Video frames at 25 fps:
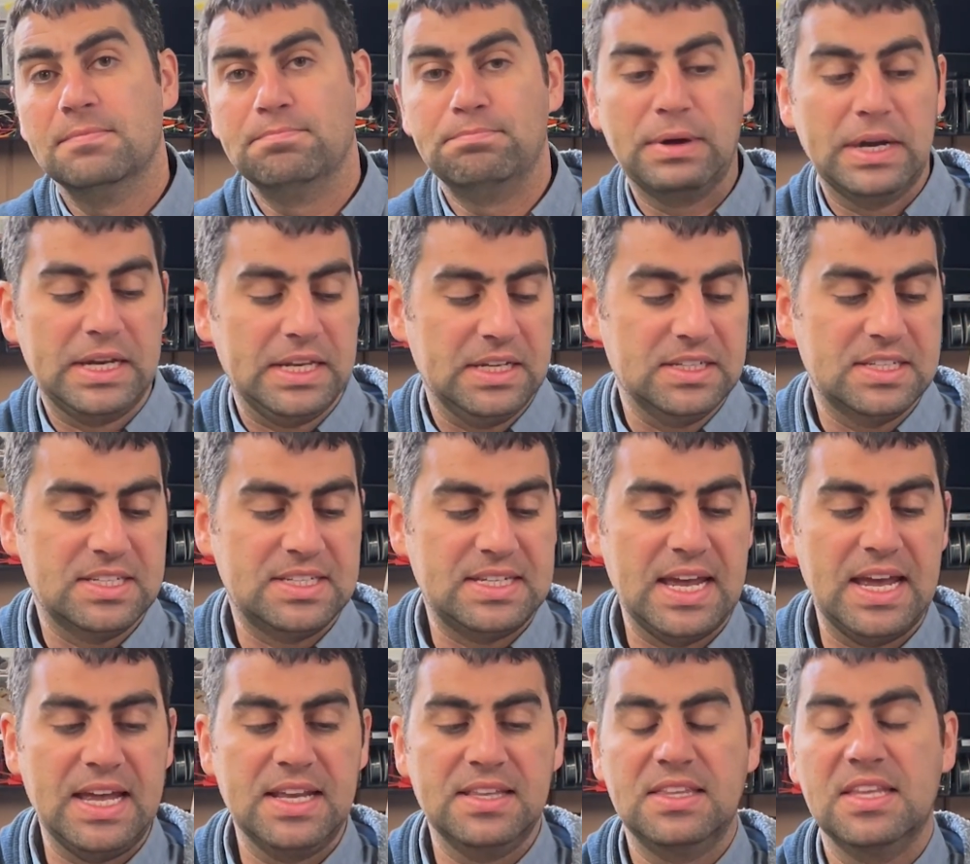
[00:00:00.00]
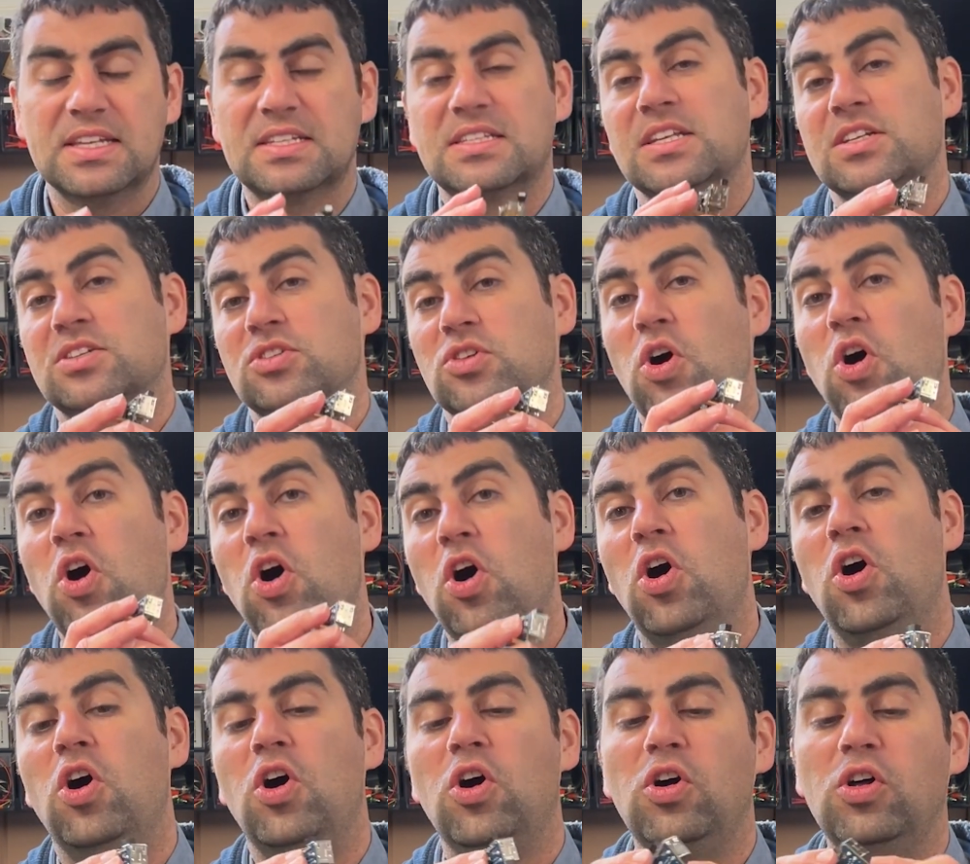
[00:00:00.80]
but instead this is
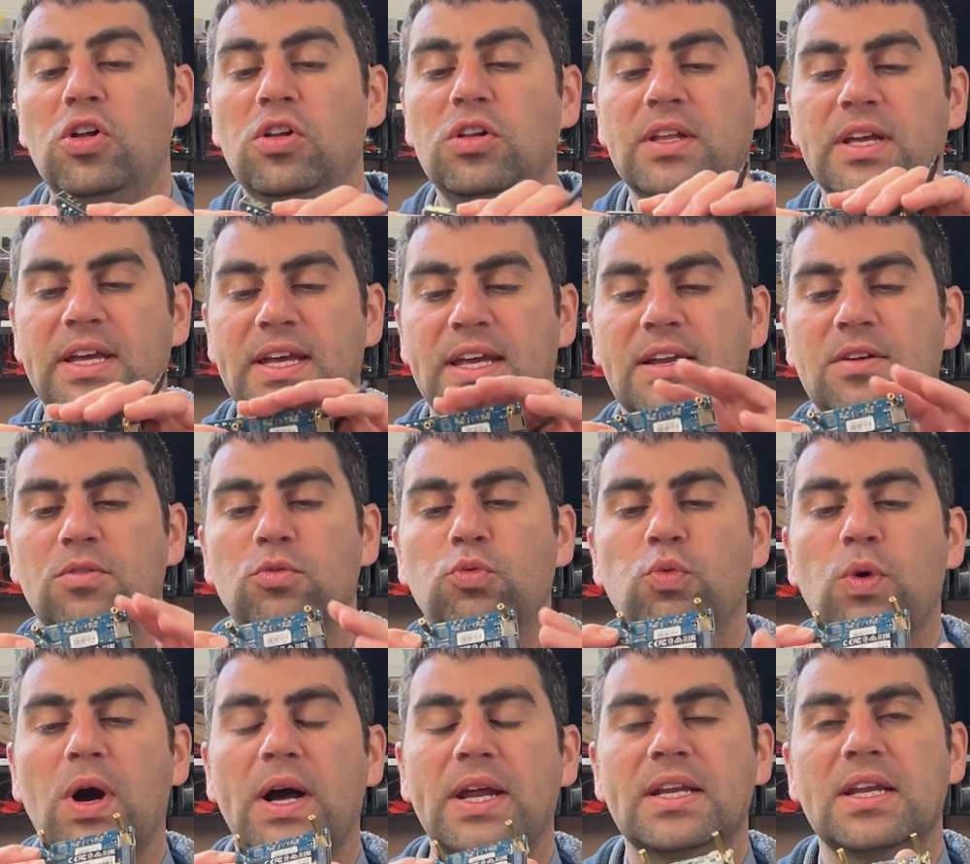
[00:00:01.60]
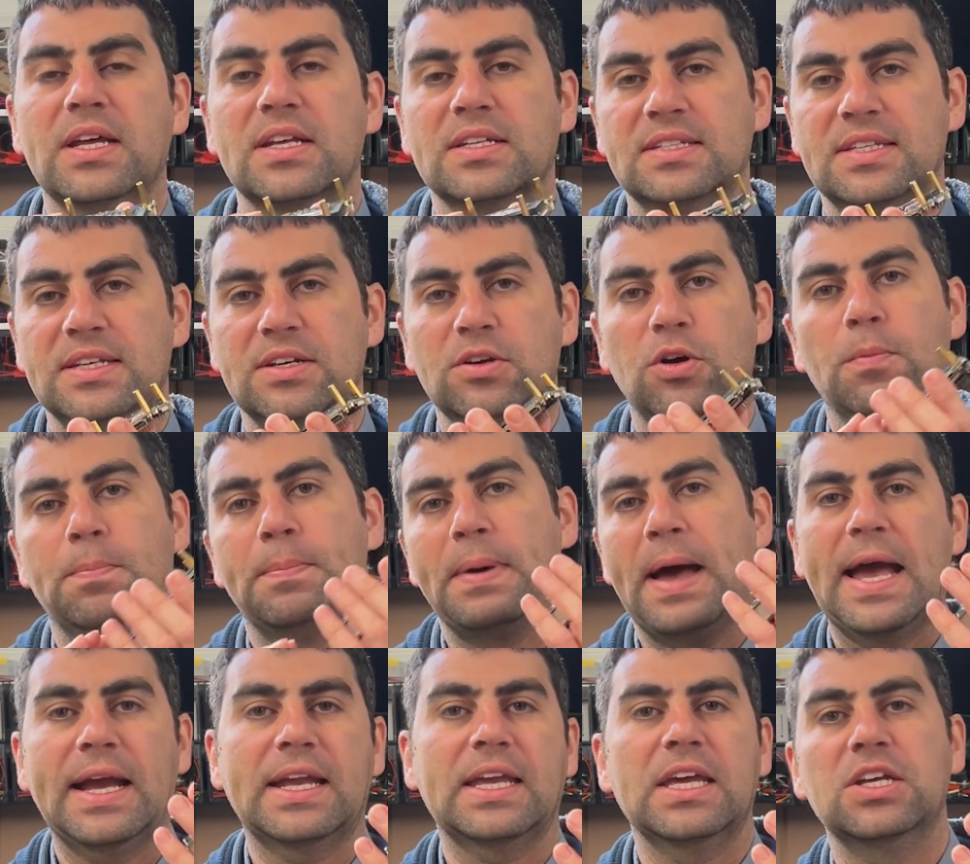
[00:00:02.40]
all in one single
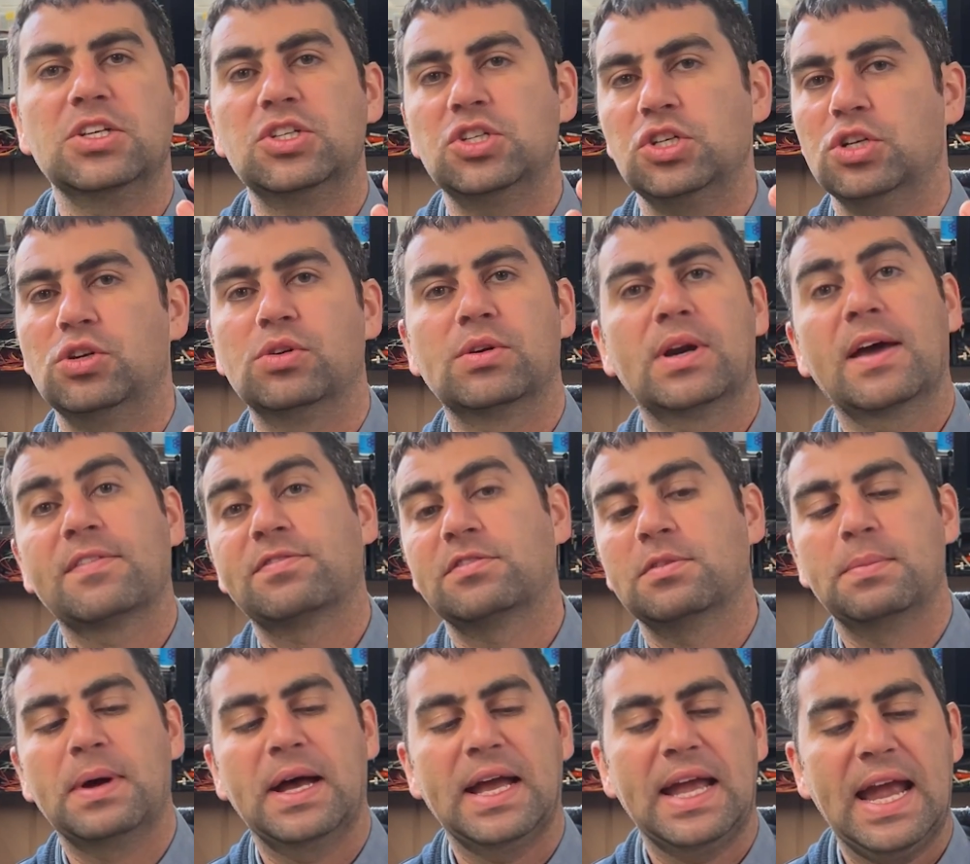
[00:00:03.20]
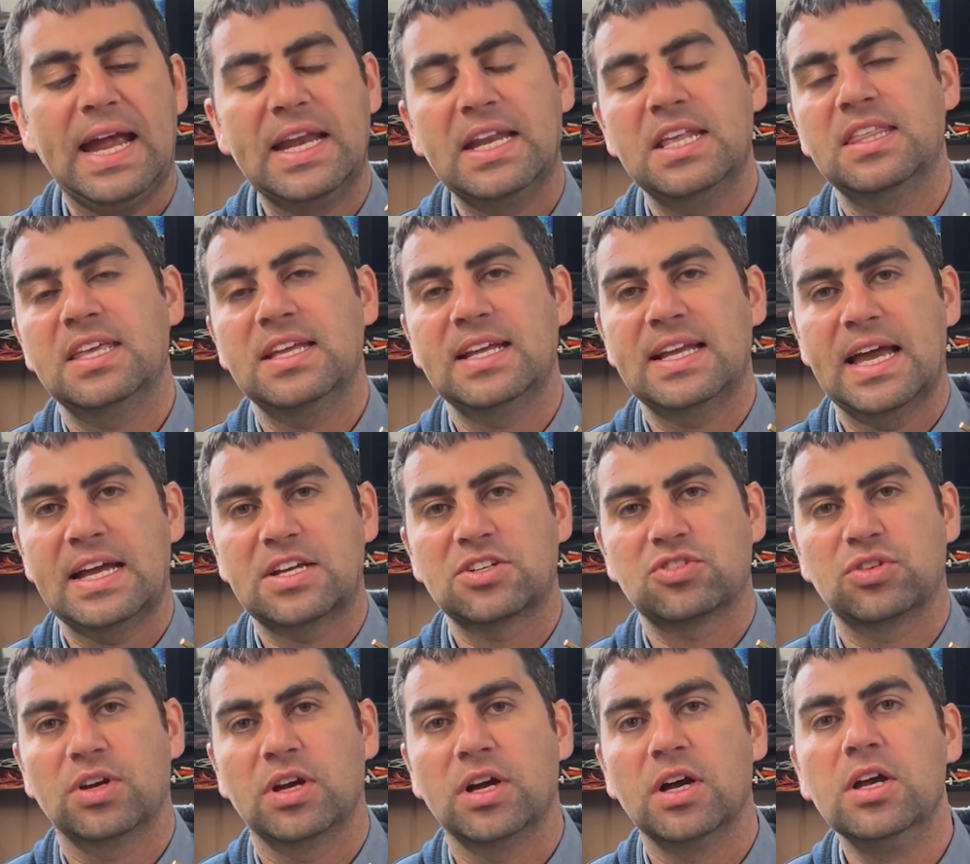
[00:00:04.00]
package. You don't have to buy anything
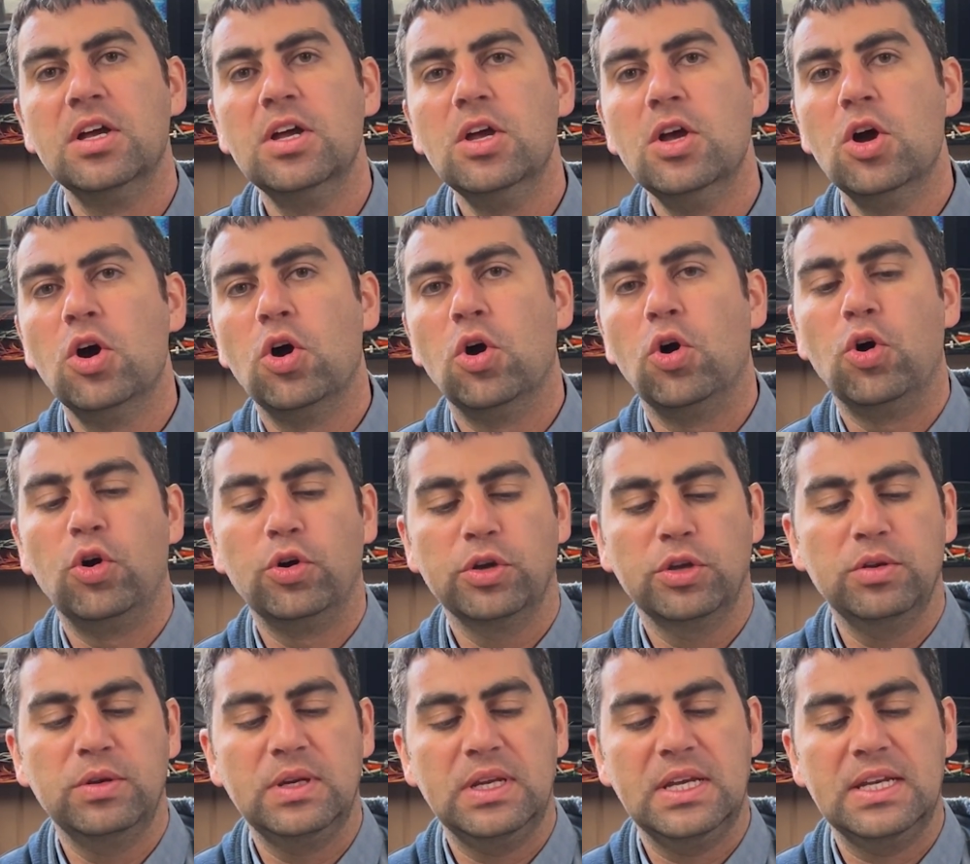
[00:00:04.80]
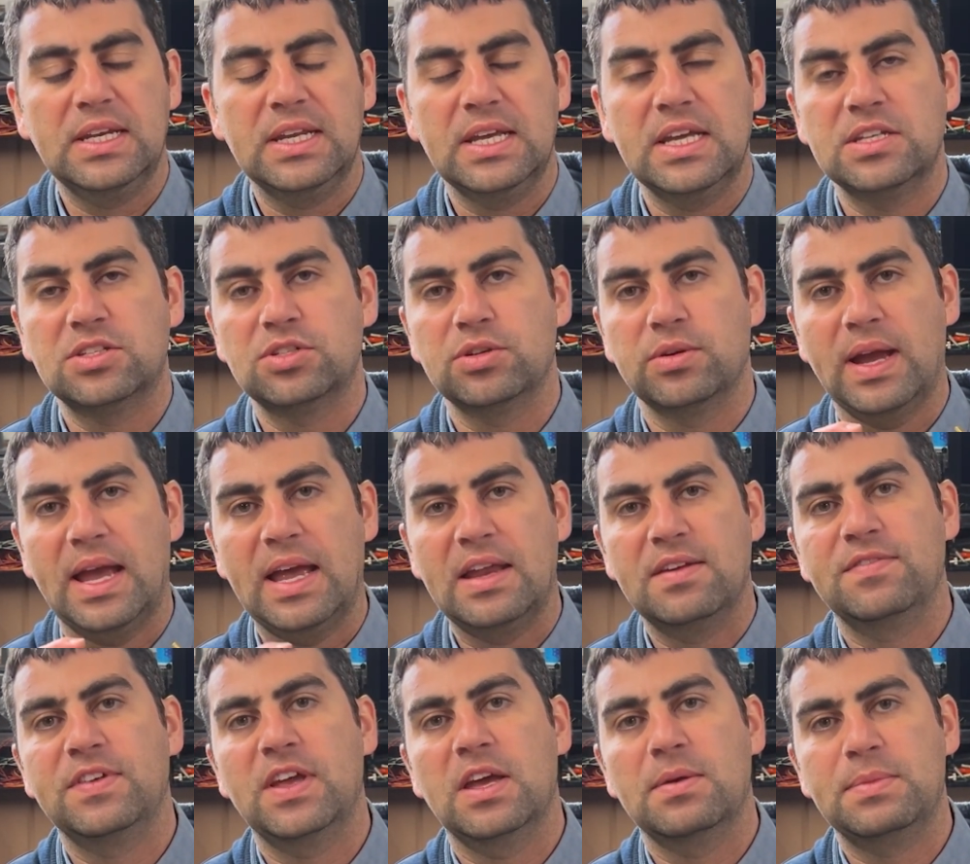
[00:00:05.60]
extra. All you need is your
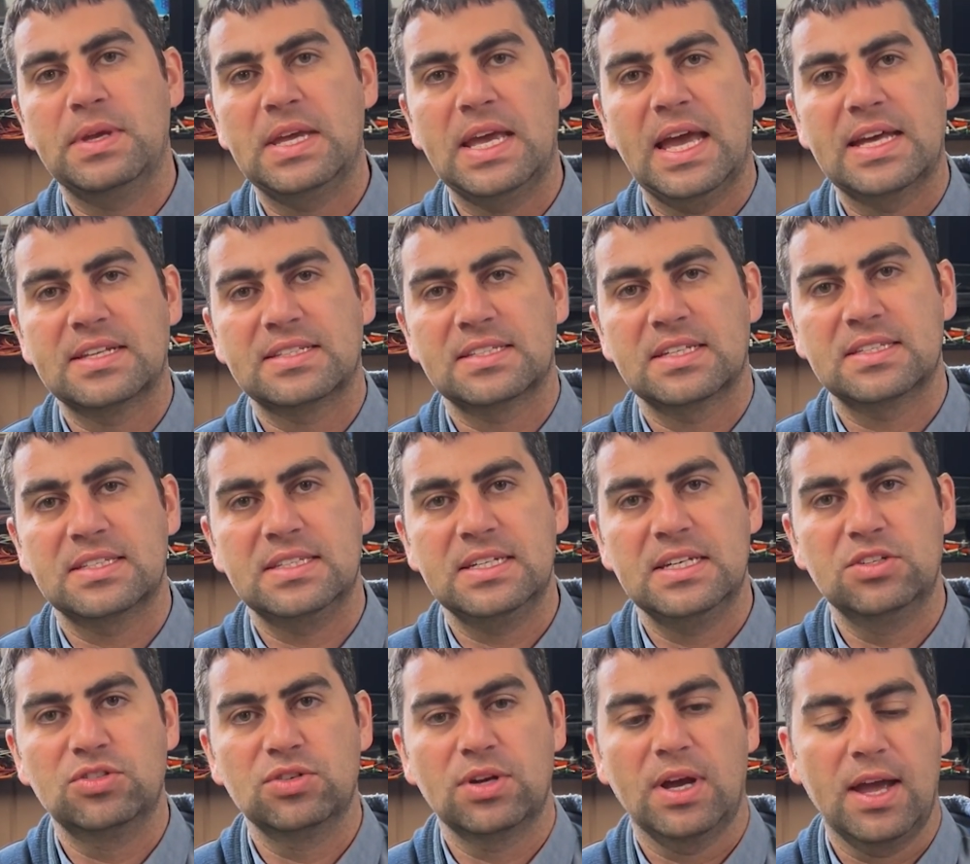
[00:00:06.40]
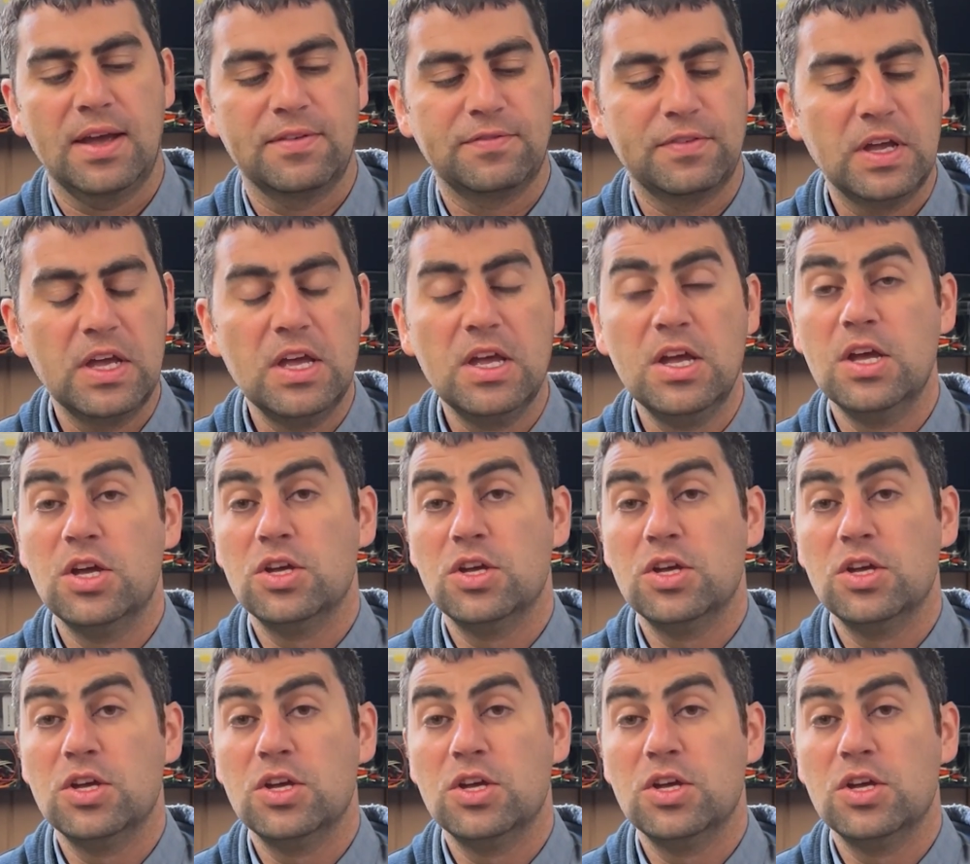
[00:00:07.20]
NVMe SSD drive.